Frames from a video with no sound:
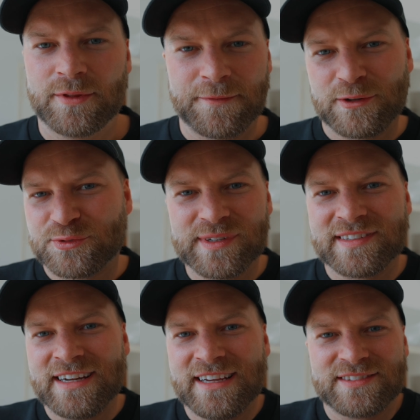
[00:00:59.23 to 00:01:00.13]
The first
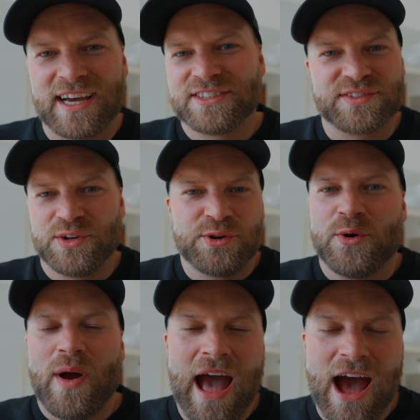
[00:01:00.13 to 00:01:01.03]
reason is I just don't know
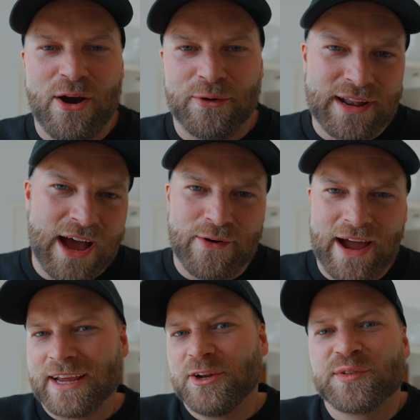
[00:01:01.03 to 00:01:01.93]
how. Now,
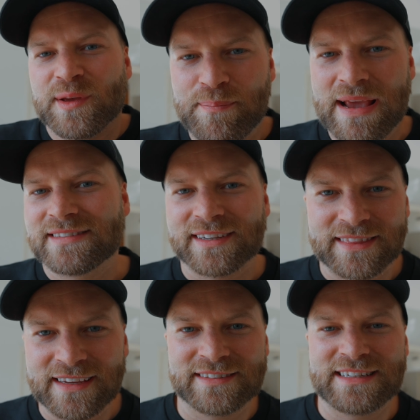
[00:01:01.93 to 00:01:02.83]
I can do some basic
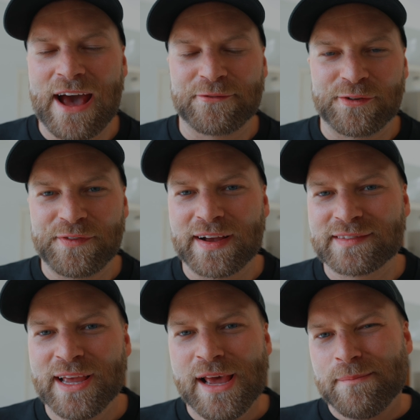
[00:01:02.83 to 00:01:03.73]
things in After
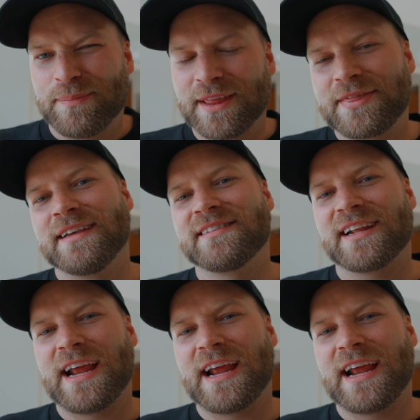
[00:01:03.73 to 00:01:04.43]
Effects, but the things that